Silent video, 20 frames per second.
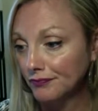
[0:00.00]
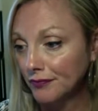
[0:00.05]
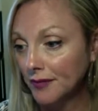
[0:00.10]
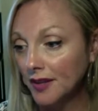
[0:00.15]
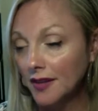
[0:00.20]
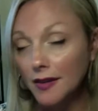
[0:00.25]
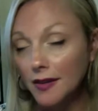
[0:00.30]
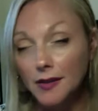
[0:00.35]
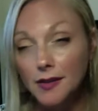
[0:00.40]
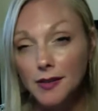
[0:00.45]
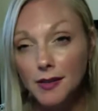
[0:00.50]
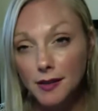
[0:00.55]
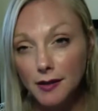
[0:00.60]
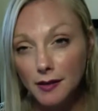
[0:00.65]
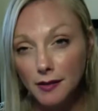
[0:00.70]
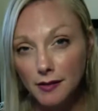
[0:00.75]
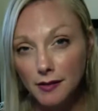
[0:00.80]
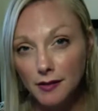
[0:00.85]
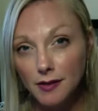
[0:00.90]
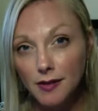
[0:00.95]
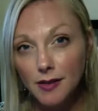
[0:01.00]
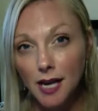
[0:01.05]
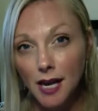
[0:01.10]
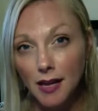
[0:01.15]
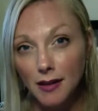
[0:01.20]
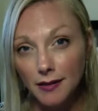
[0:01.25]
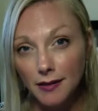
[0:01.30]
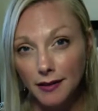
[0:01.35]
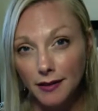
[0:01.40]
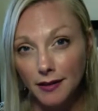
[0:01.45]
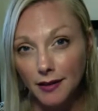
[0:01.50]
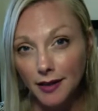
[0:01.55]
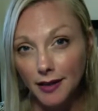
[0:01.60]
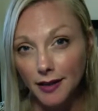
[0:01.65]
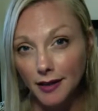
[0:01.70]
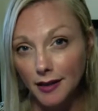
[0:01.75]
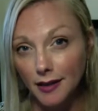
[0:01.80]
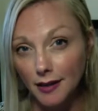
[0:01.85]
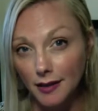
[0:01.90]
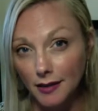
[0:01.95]
This is telling it
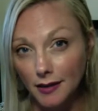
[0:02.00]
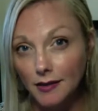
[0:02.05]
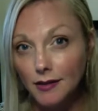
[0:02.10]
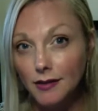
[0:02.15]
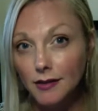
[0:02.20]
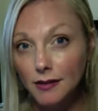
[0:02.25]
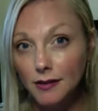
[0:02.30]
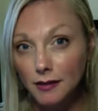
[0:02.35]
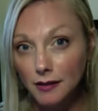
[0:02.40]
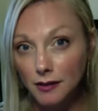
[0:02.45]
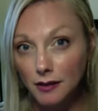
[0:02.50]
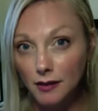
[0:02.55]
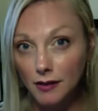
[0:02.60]
like it is